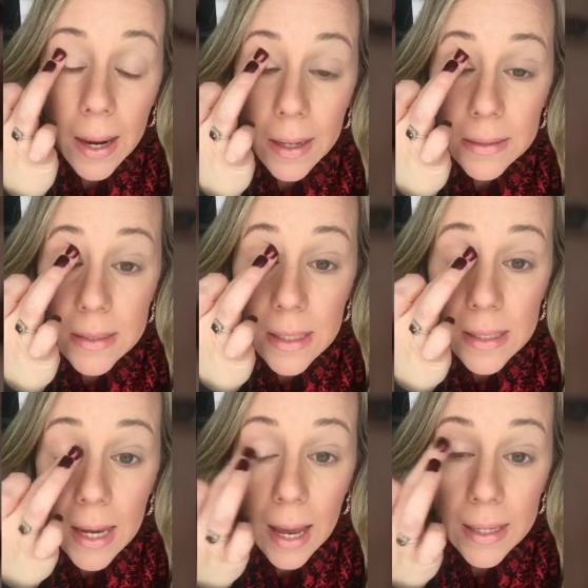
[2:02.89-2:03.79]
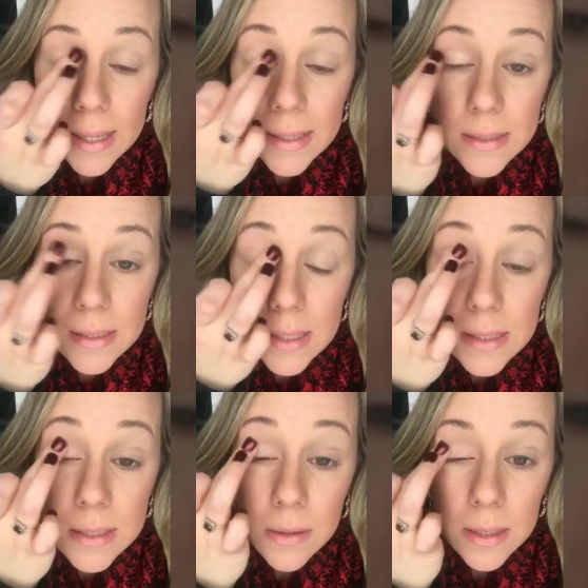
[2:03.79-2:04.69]
and not as
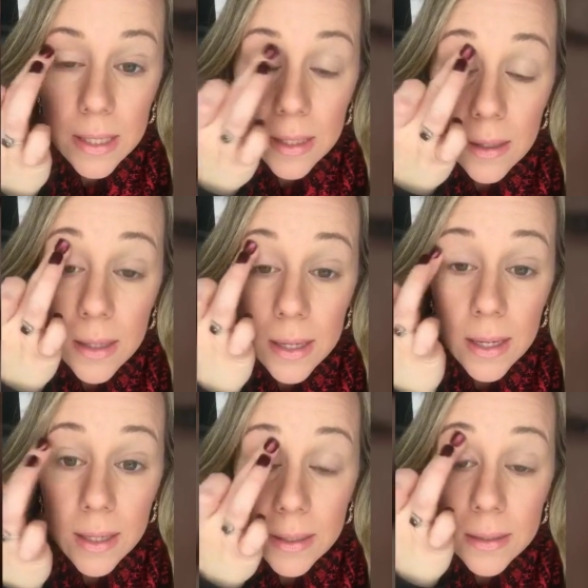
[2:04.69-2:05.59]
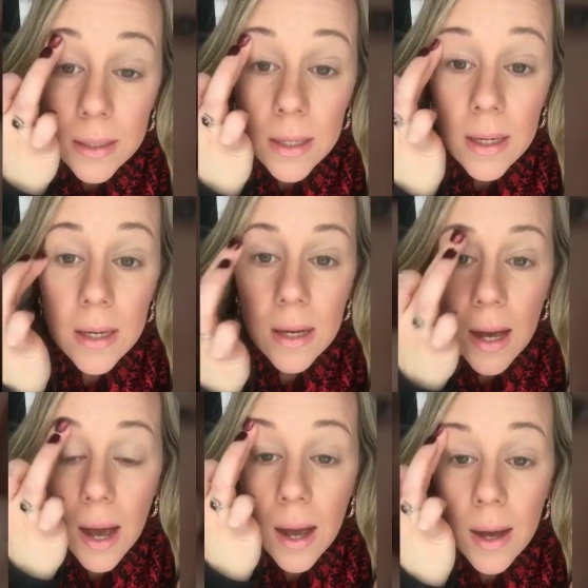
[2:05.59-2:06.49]
silky. And
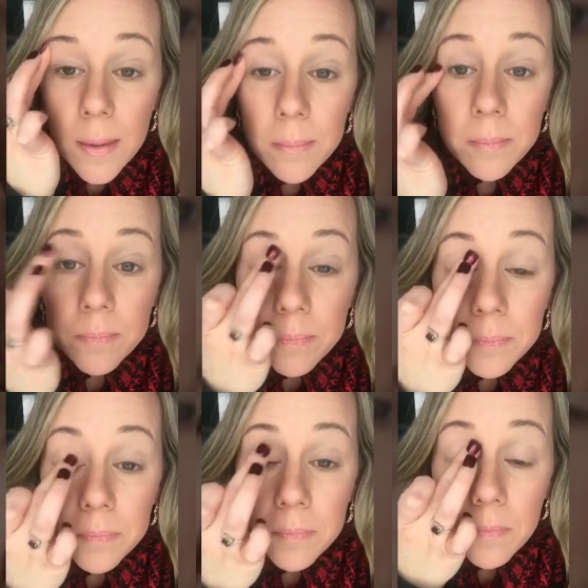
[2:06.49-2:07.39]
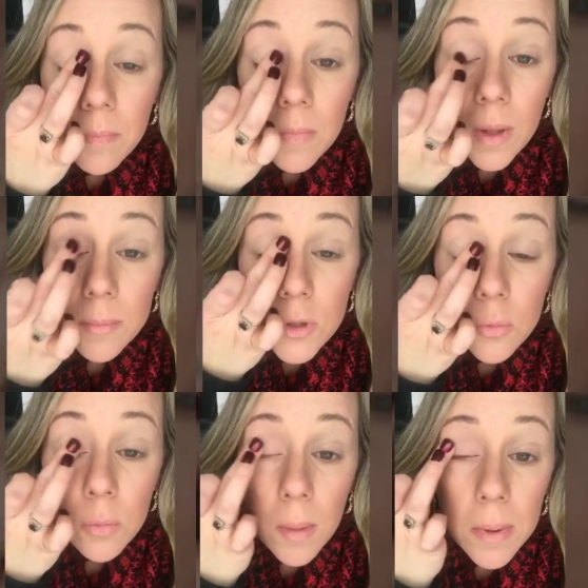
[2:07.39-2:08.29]
I'm
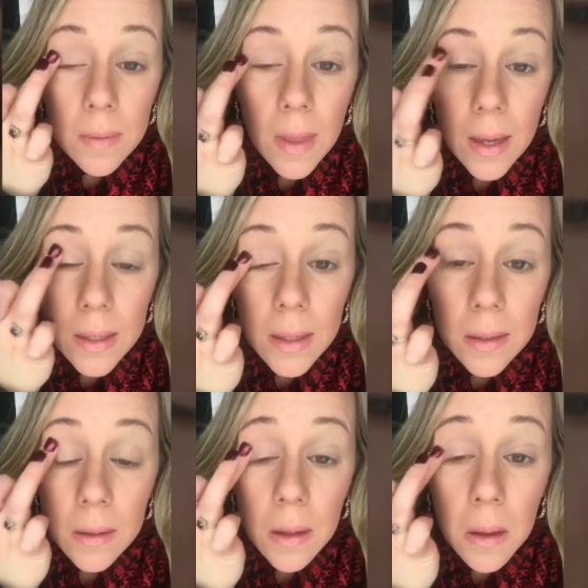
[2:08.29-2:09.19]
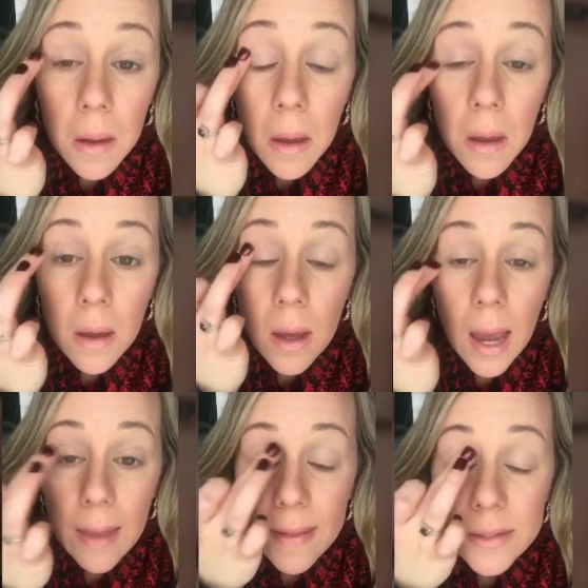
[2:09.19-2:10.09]
just rubbing that in.
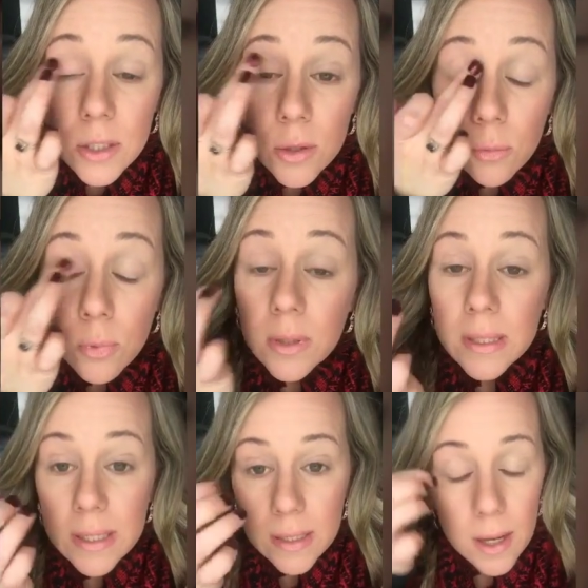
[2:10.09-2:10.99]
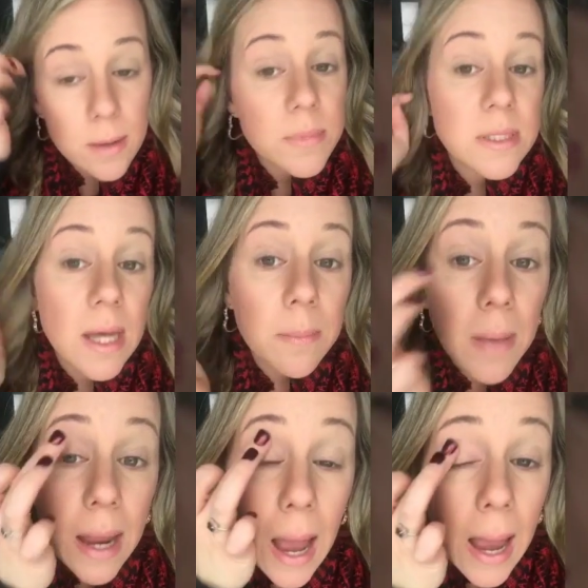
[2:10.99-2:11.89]
And that's gonna really
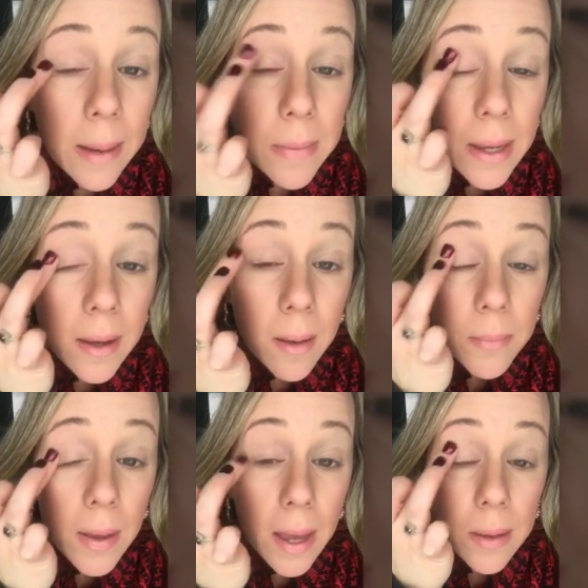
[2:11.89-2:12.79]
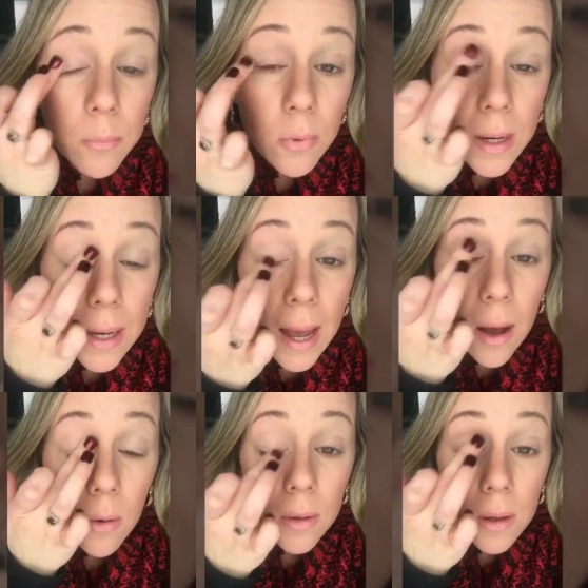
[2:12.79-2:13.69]
set my eye makeup and bring
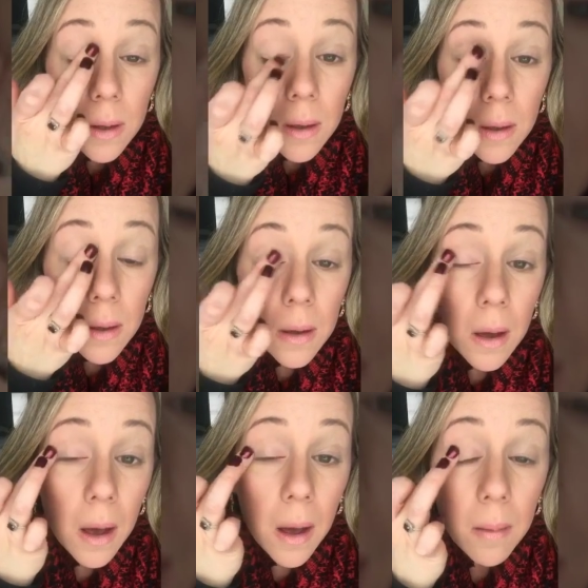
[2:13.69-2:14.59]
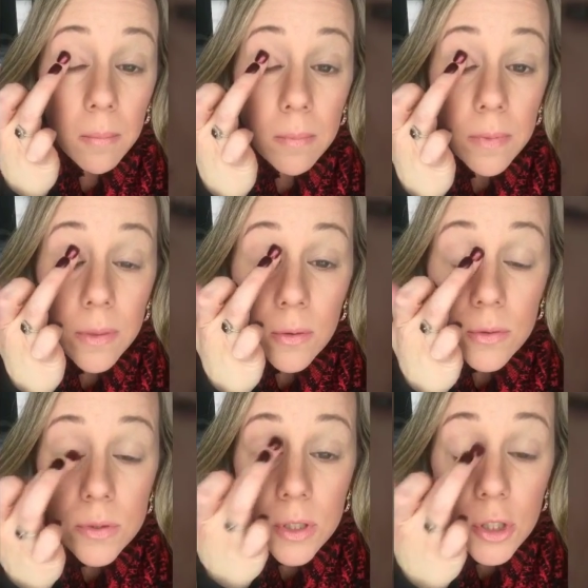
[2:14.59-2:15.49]
out
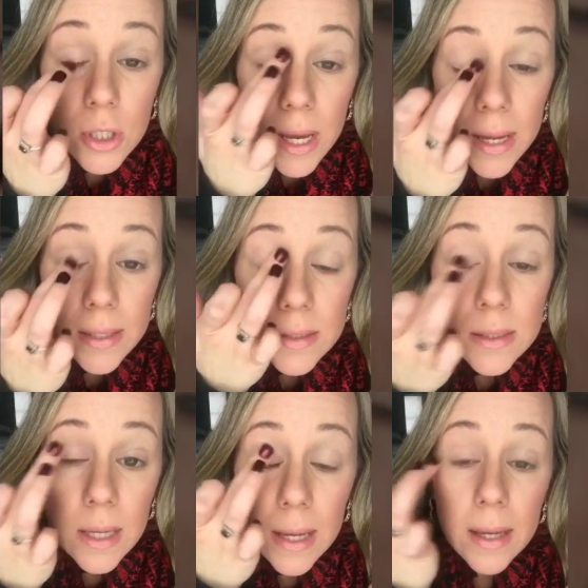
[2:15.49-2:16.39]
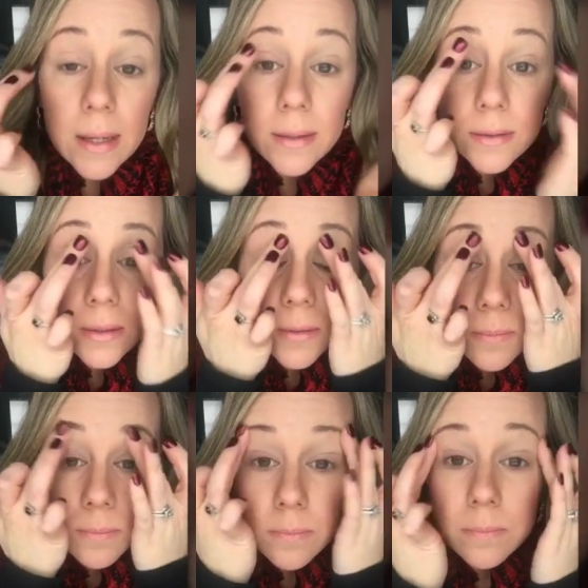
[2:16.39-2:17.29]
those shades, and